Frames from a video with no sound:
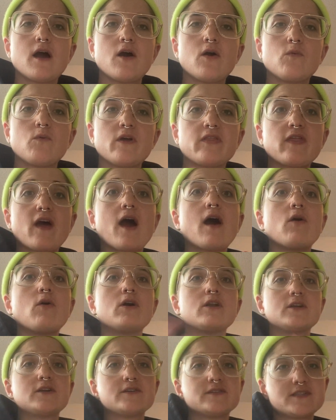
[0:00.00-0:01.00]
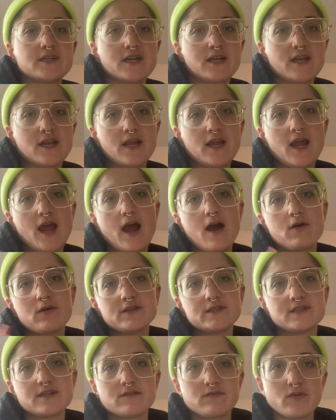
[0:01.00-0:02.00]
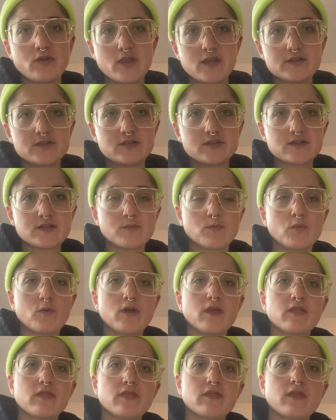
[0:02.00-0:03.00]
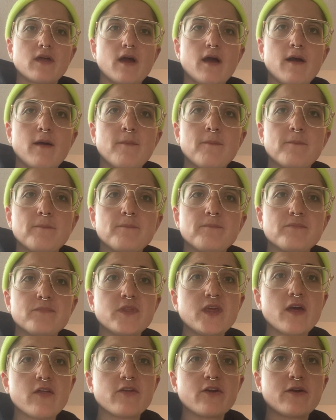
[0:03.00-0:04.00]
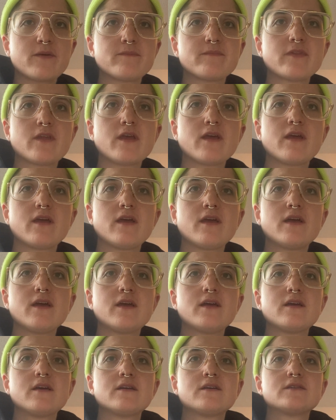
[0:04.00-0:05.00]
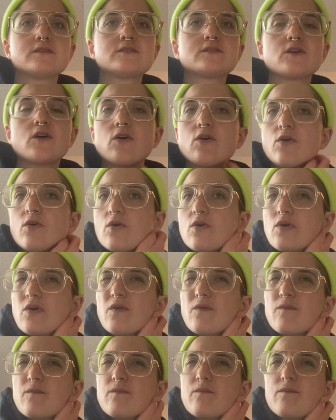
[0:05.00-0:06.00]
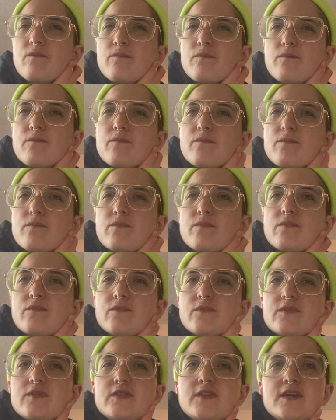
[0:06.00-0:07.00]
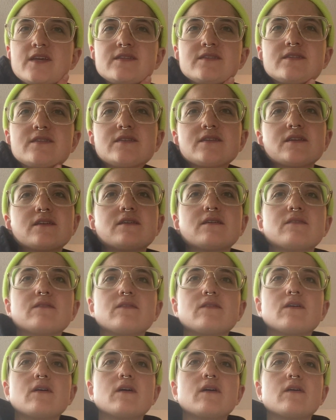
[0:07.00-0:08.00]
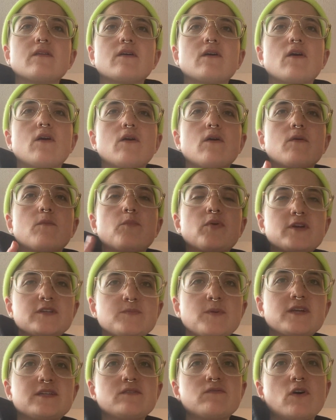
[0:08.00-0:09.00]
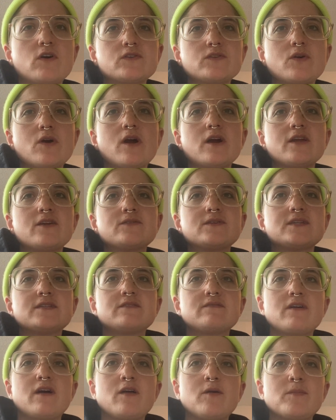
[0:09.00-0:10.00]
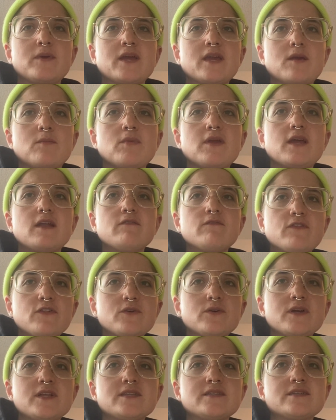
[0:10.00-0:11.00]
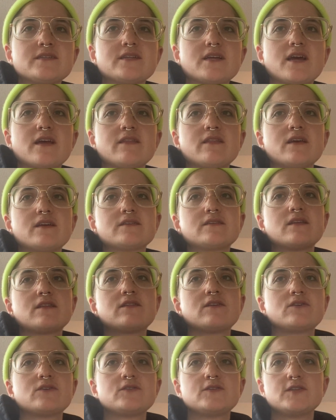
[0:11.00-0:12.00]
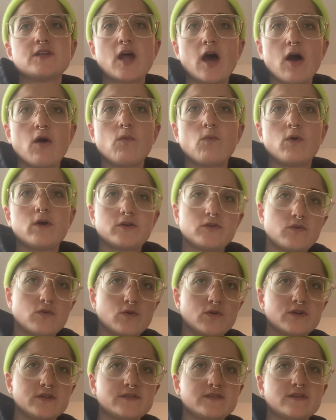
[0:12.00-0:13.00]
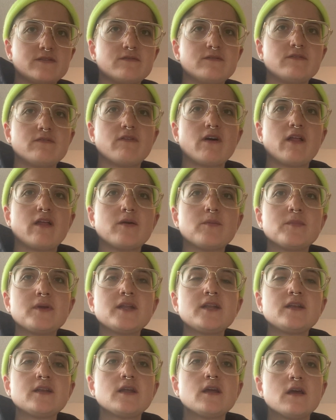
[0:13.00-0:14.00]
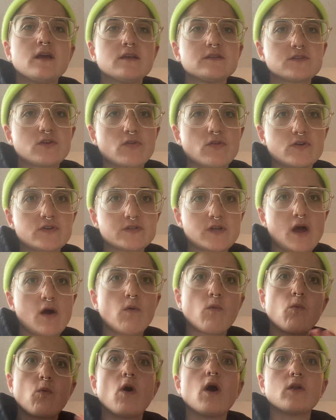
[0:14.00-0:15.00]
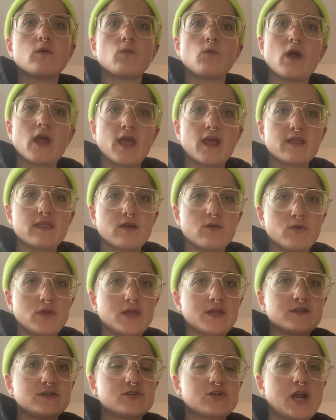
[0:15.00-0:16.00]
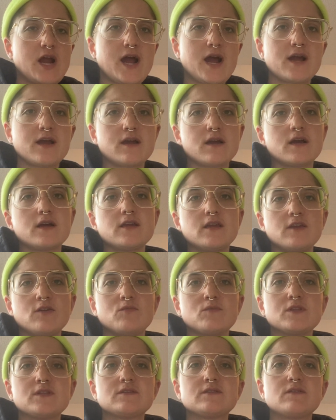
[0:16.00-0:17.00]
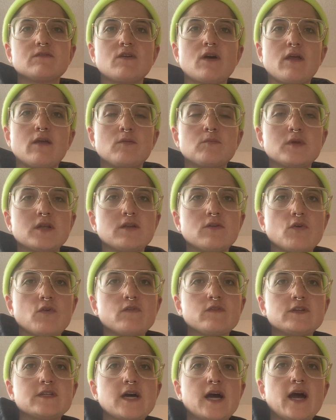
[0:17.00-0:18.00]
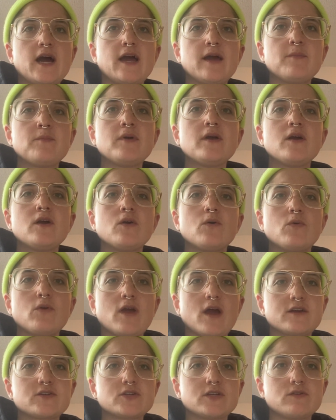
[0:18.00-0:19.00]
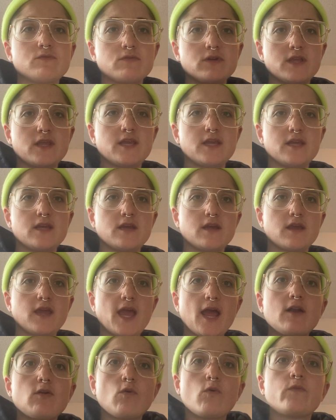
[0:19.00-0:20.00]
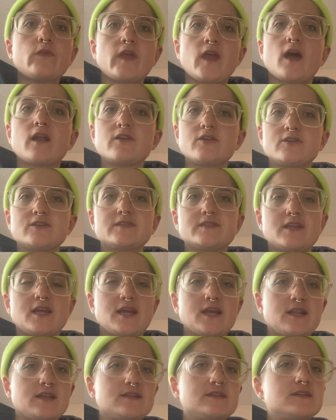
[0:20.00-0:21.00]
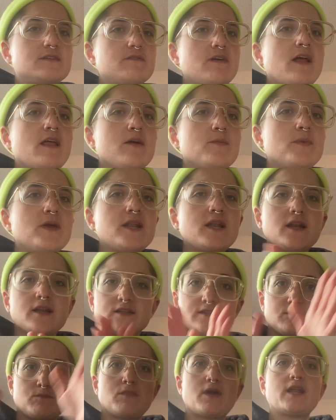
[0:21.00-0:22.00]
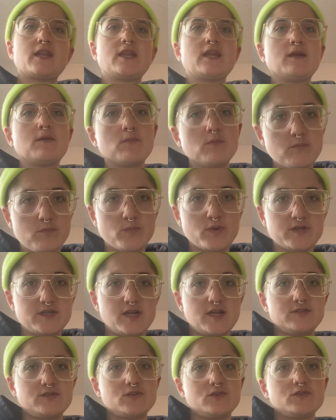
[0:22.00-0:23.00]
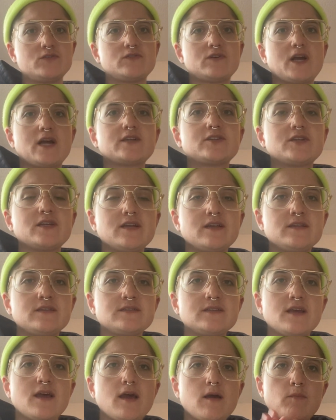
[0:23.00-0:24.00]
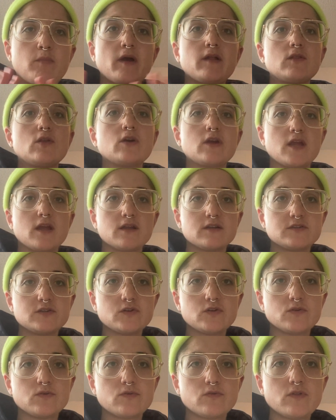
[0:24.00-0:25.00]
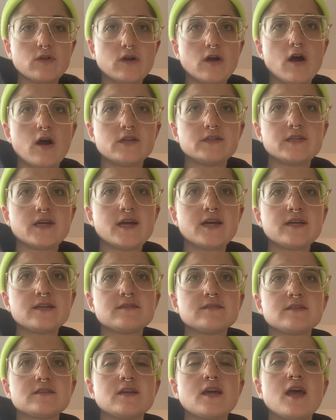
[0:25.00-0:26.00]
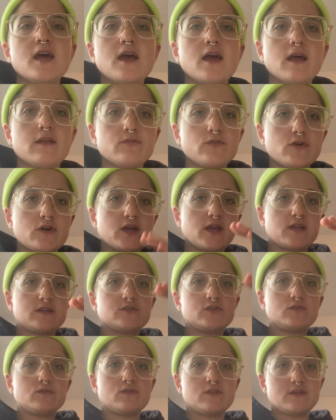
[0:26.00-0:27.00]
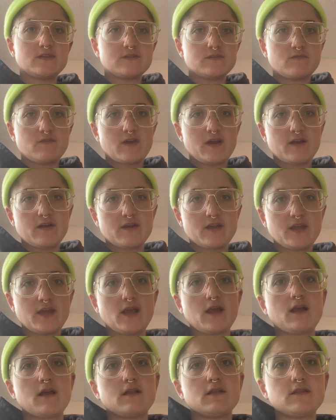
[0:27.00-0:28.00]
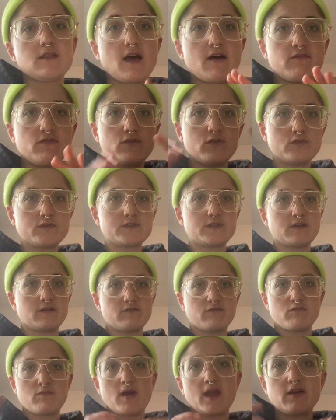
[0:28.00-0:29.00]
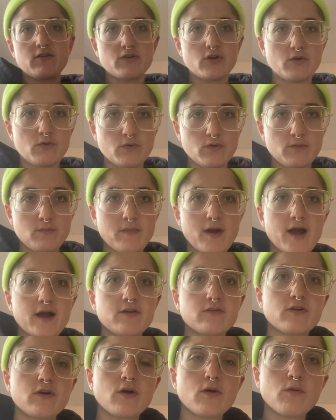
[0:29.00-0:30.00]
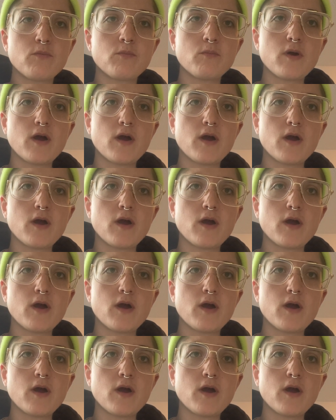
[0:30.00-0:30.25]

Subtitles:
without understanding how it's in relationship with the other. So this perspective also argues that development can be influenced, and thus that there's not one course of development. So there's not one way that we can track a human's development over time. We actually really can only understand development and its many potential directions by looking to the context and looking to these varying levels of micro or macro